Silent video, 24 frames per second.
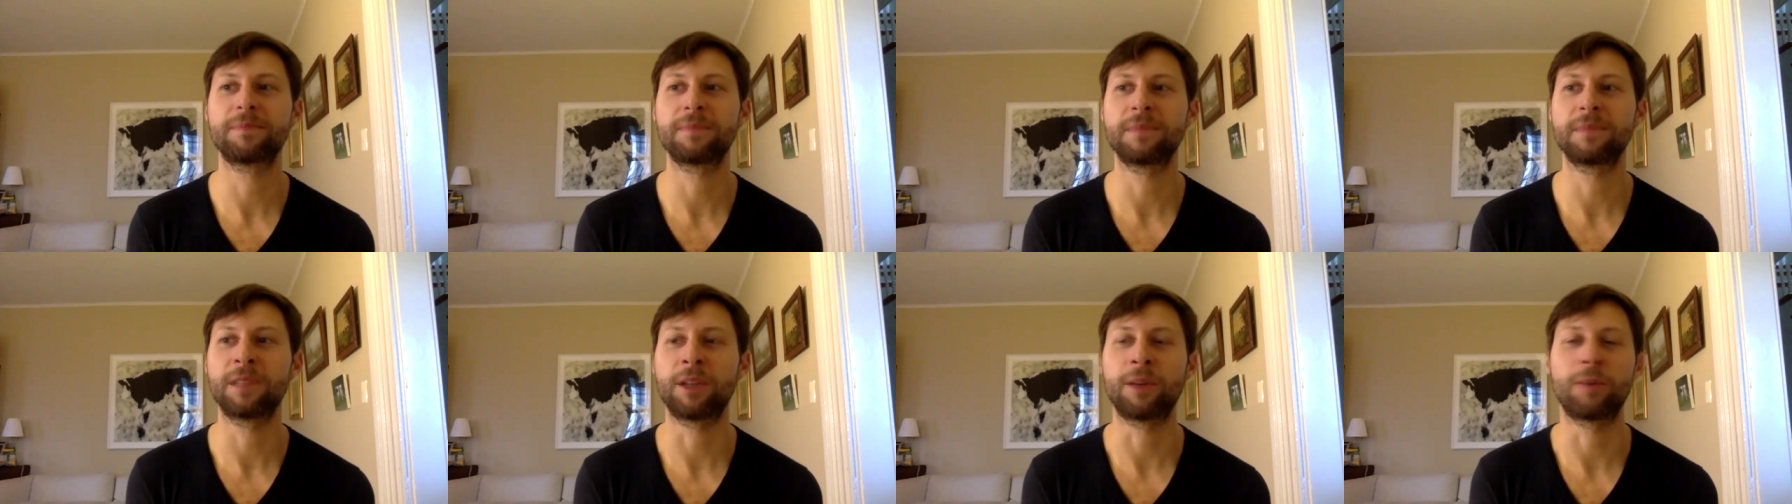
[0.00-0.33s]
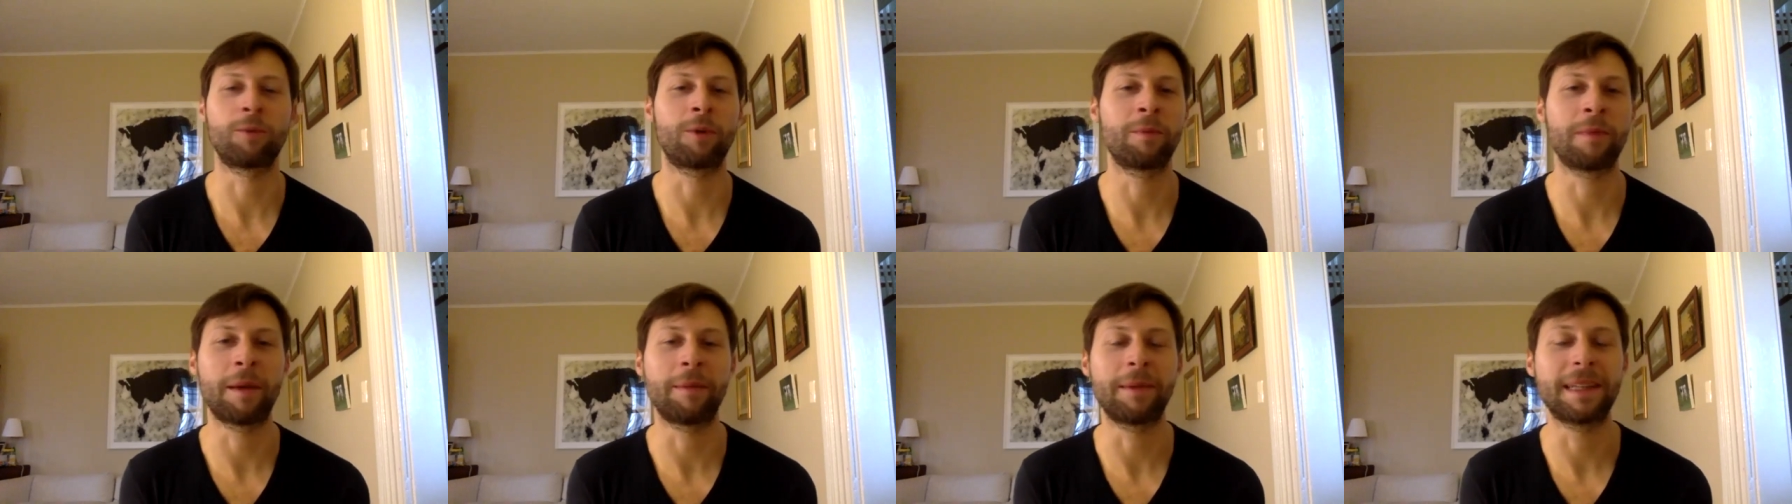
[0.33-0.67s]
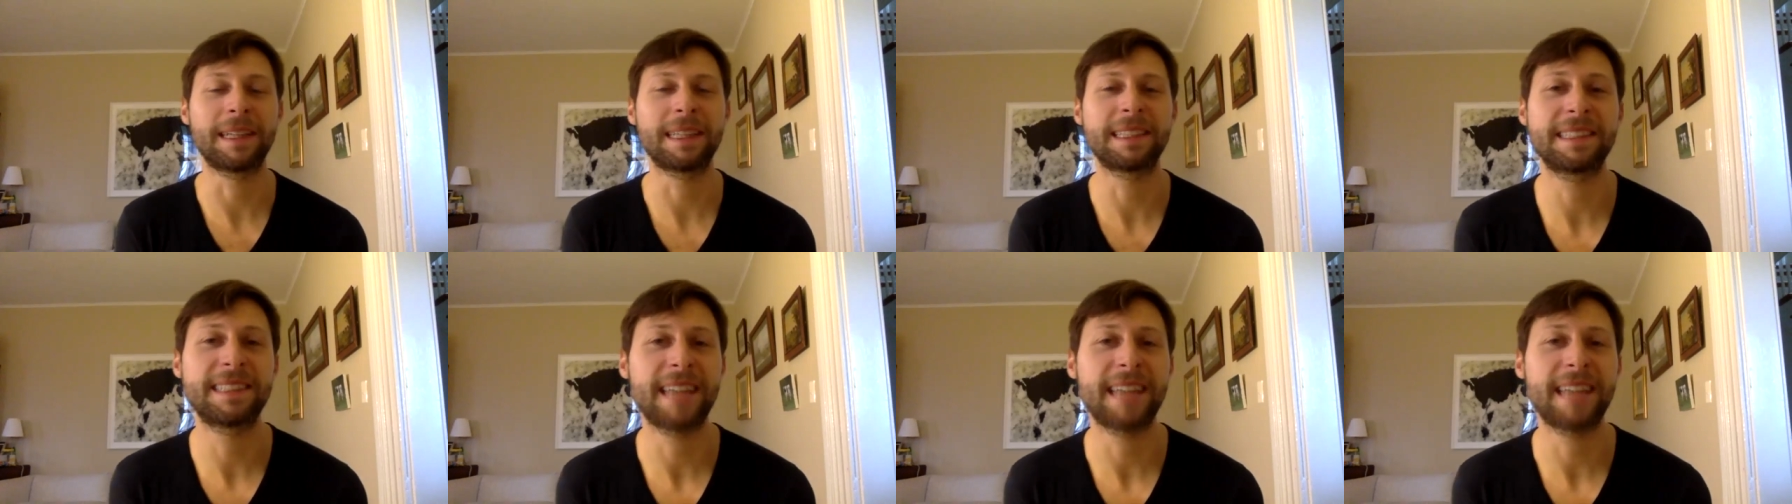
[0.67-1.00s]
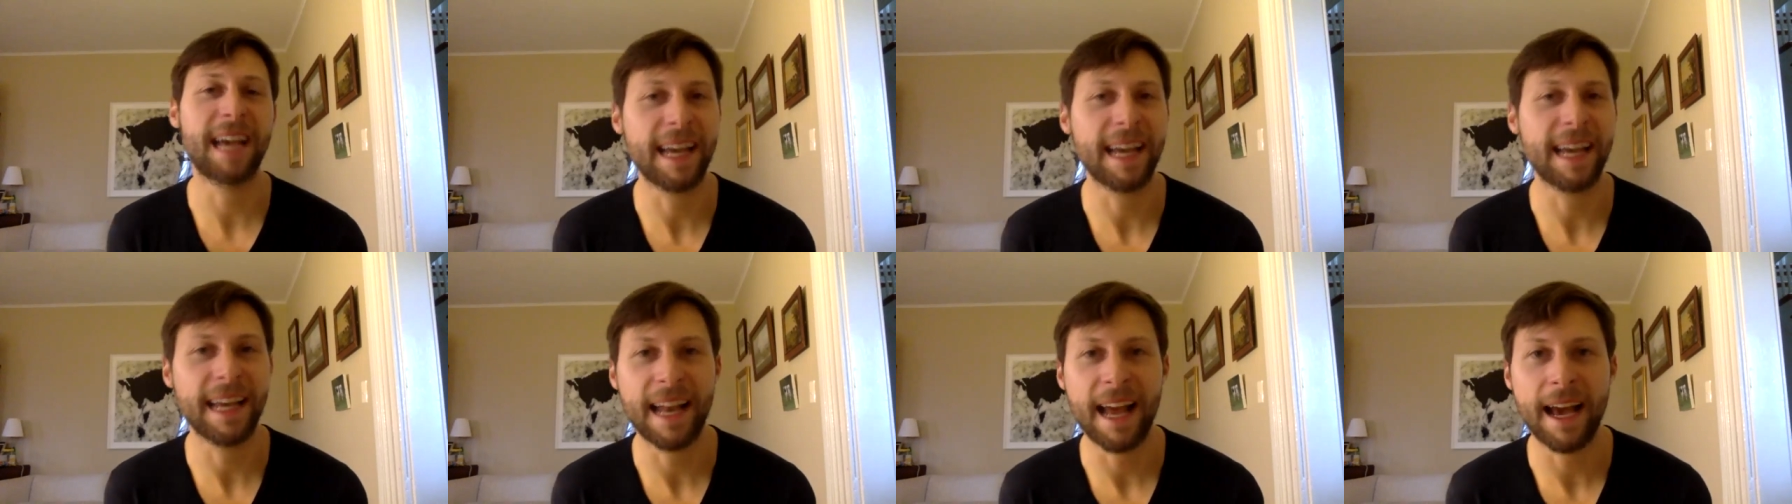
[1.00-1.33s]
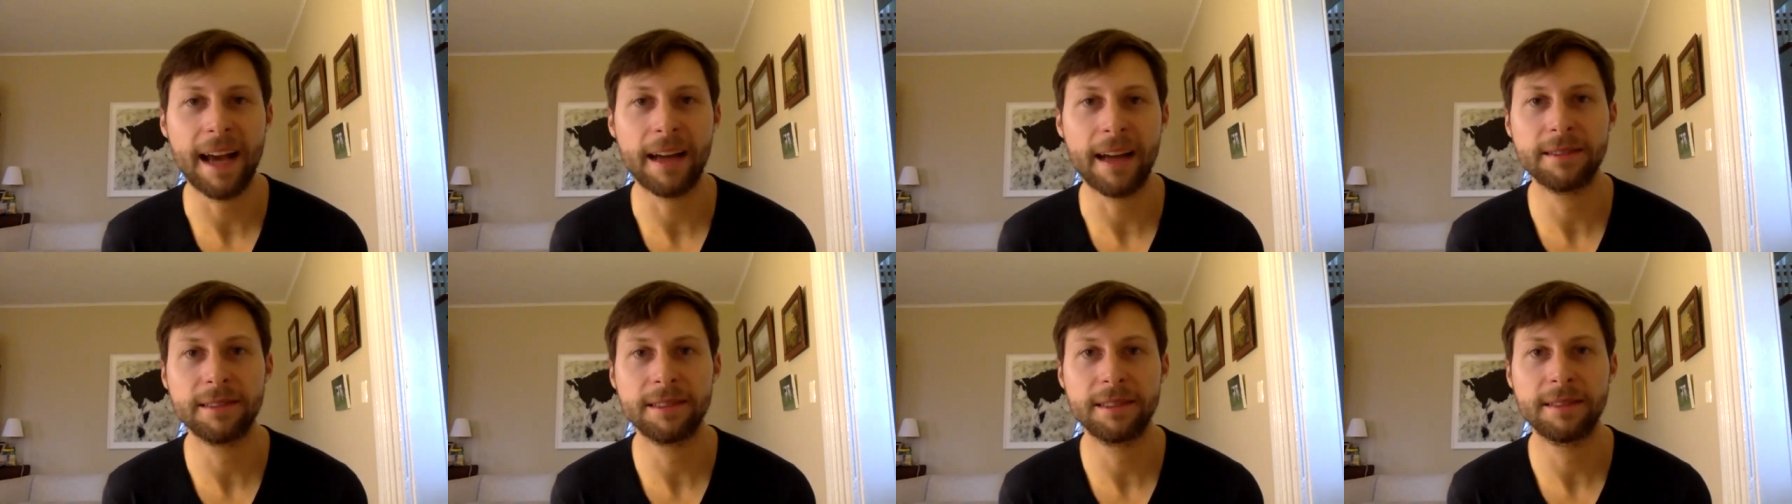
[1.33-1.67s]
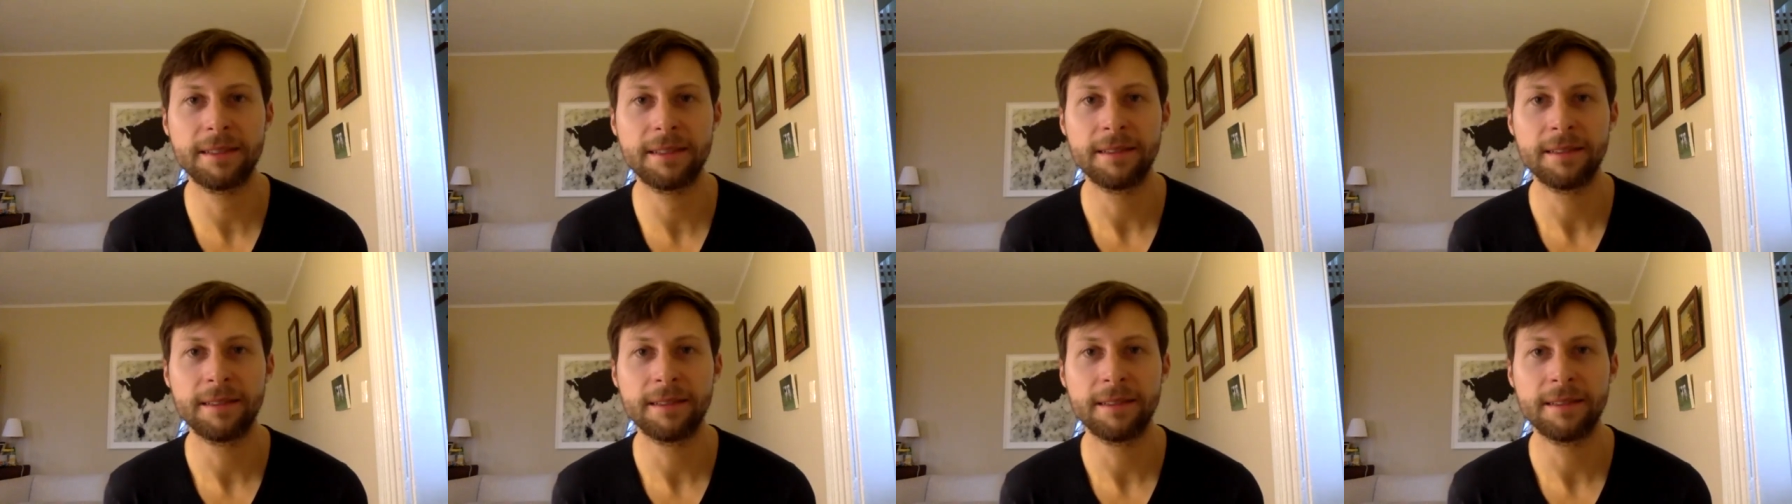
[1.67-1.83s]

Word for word: you know, where maybe the second act